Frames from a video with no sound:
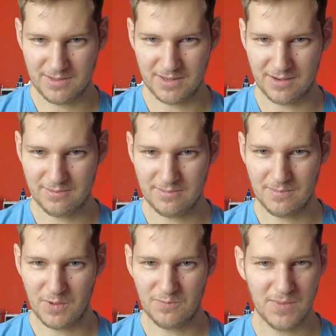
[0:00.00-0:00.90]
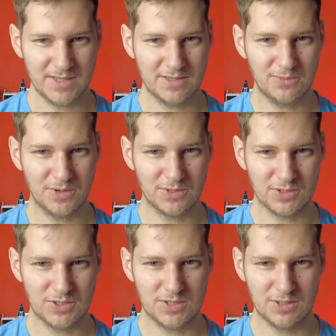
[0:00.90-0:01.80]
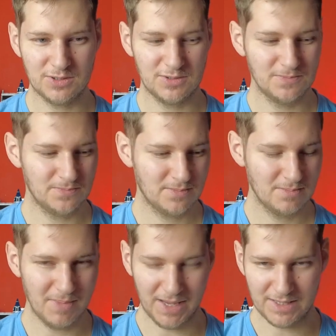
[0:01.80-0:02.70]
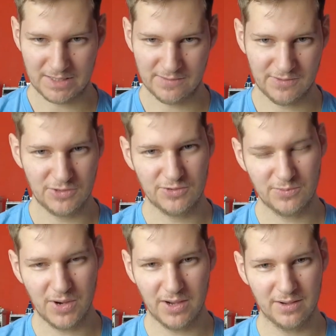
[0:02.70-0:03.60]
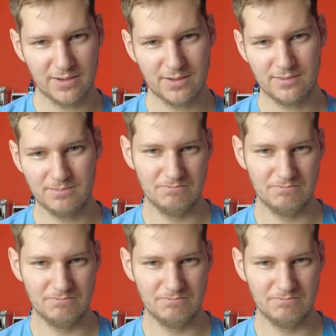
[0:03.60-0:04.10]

You know, if Meta wants to make this the future of work,